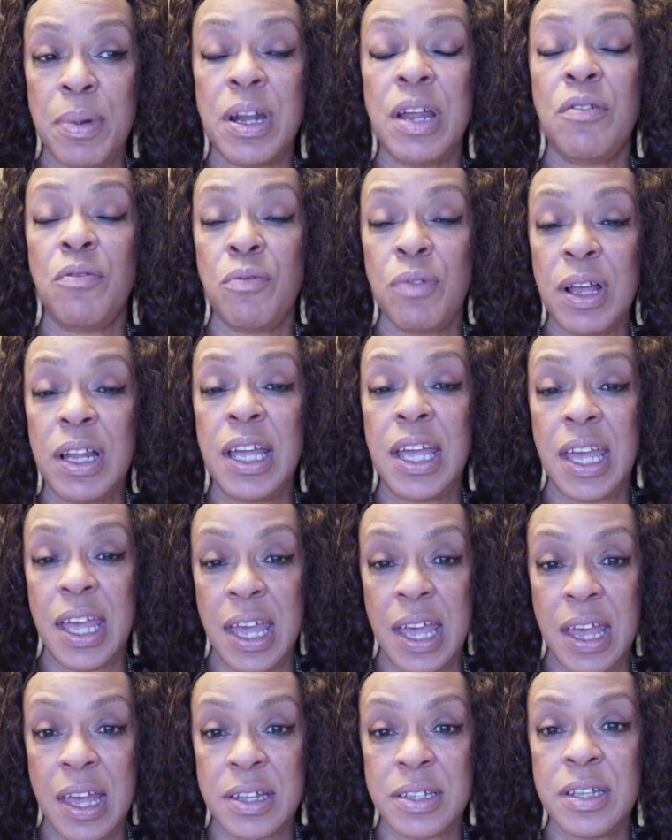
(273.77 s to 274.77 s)
but it really
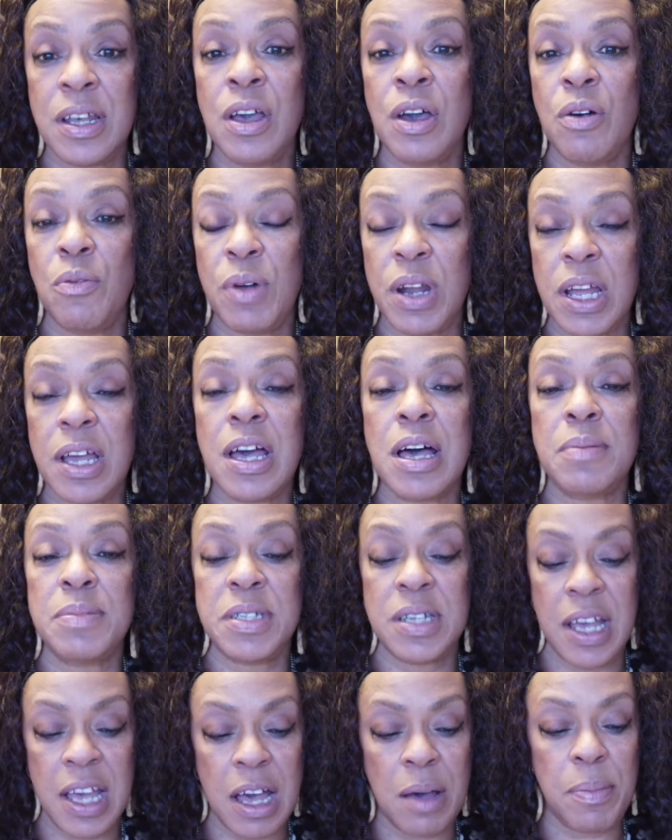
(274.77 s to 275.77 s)
is when it
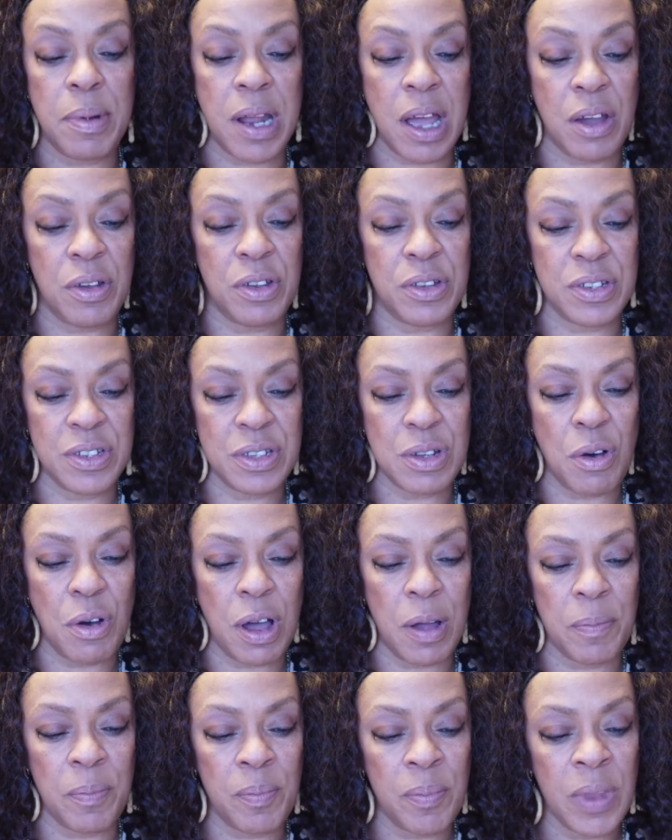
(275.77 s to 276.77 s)
comes to helping out your
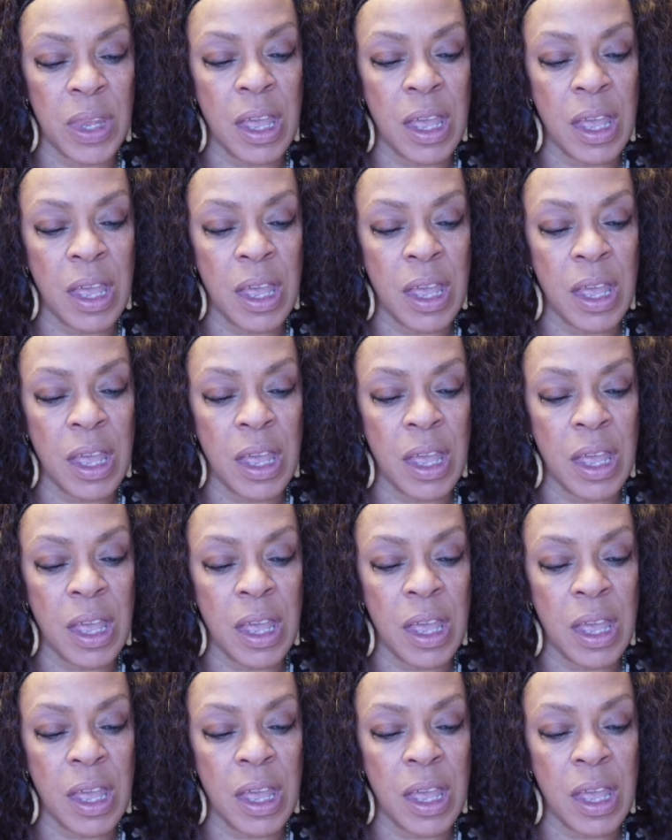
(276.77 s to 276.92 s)
soil.